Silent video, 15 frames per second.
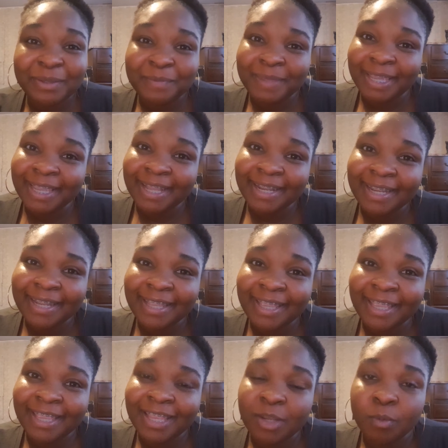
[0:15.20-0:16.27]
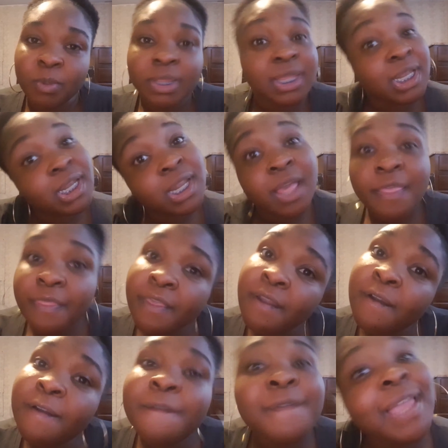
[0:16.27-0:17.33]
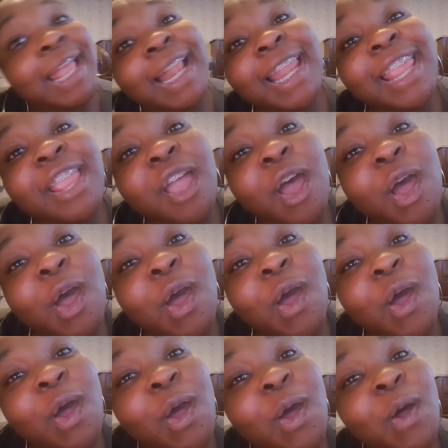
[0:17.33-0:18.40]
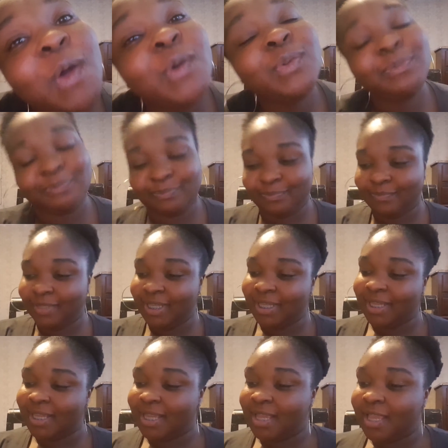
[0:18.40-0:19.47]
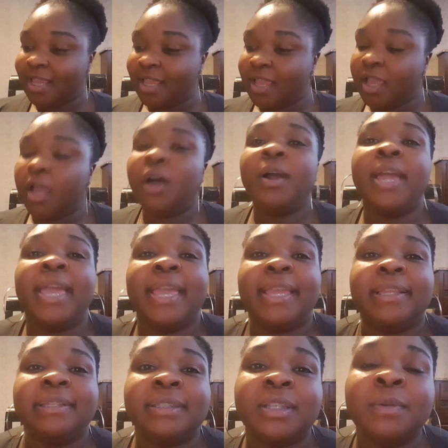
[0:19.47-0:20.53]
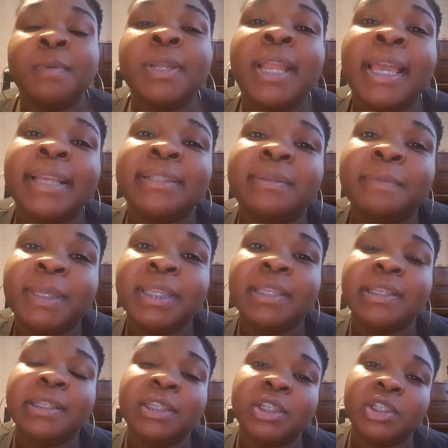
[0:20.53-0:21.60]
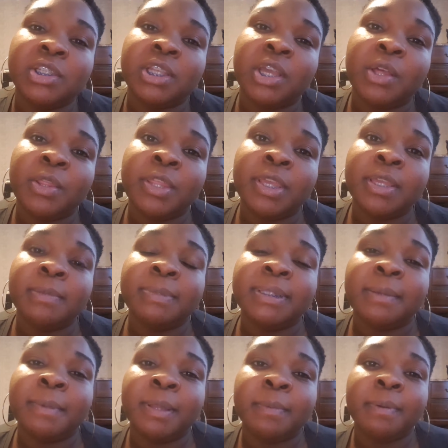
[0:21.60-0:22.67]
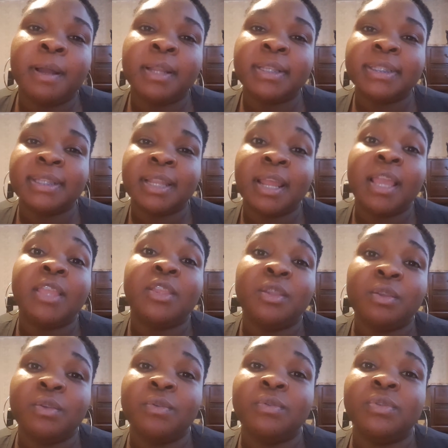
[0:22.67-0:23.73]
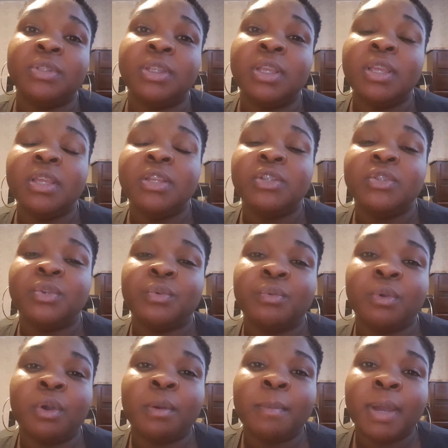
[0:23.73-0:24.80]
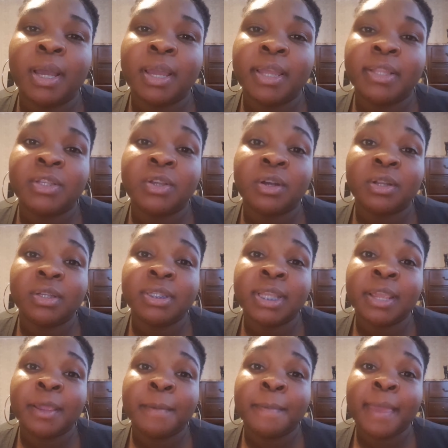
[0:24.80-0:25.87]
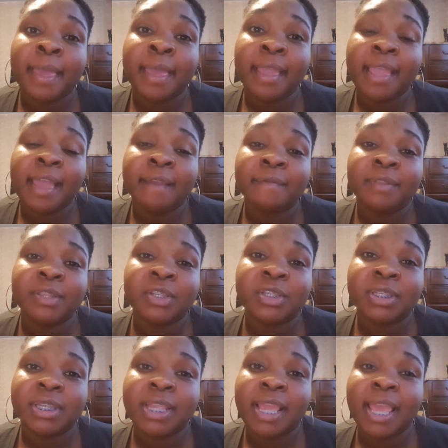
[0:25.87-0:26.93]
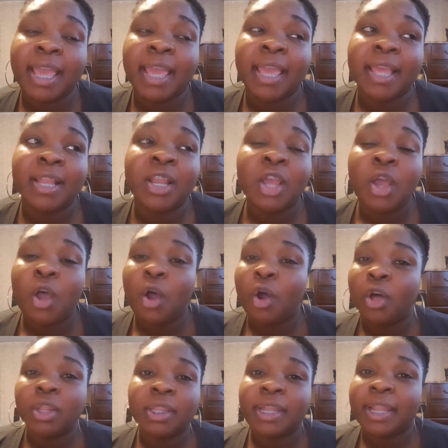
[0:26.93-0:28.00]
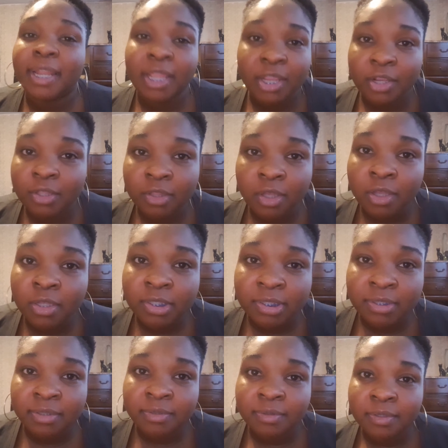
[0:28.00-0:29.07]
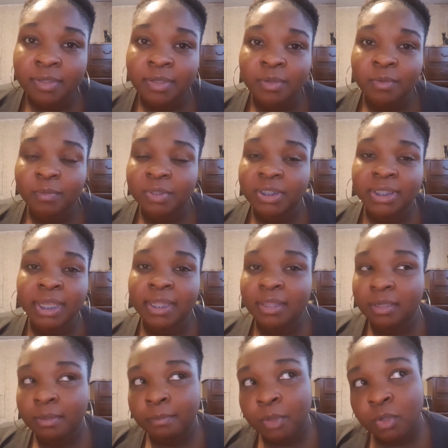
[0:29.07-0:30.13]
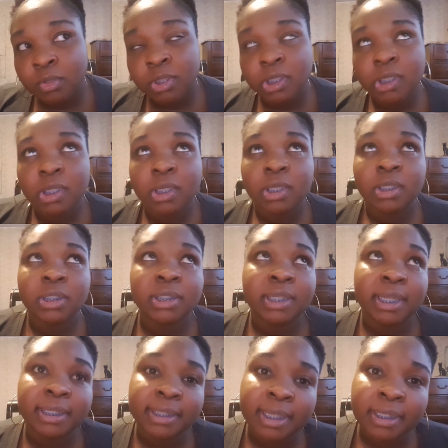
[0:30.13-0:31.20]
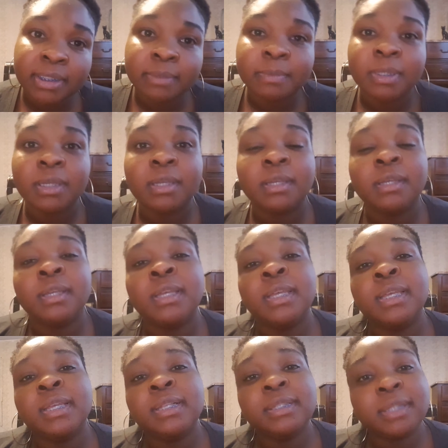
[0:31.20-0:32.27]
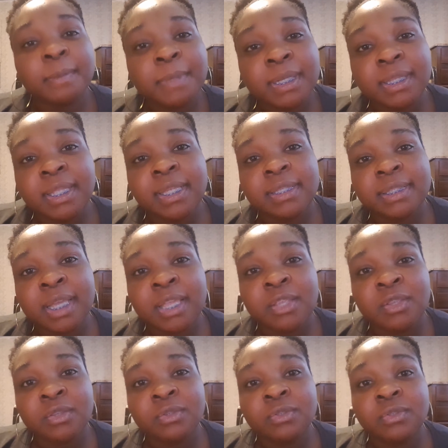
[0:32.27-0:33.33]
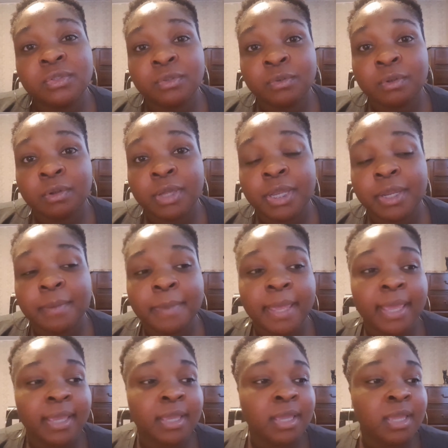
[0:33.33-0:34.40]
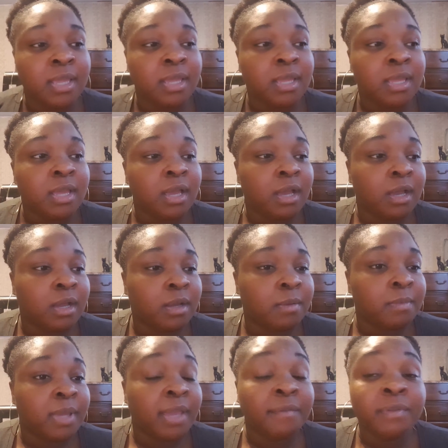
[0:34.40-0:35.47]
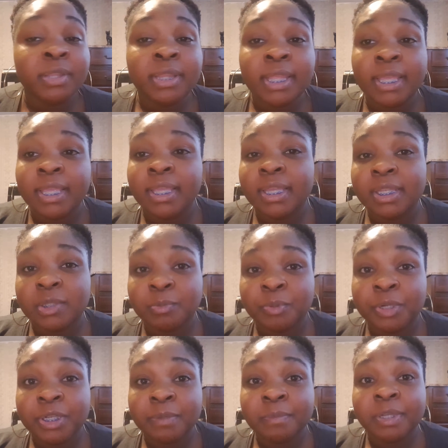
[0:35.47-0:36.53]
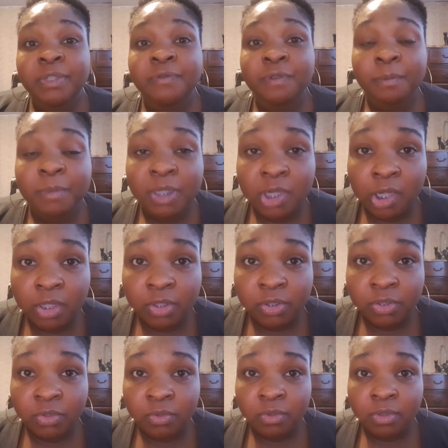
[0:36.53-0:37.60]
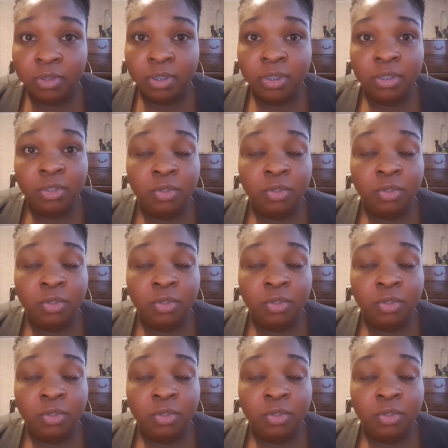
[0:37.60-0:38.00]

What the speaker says: I'm back at it again with another video. Okay, someone asked me to tell them some of the products that I use to grow my daughter's hair back after she had all of that hair loss when she got the pneumonia, she has eczema. Some of the things I use to grow her hair back. Everything is pretty much from the dollar store.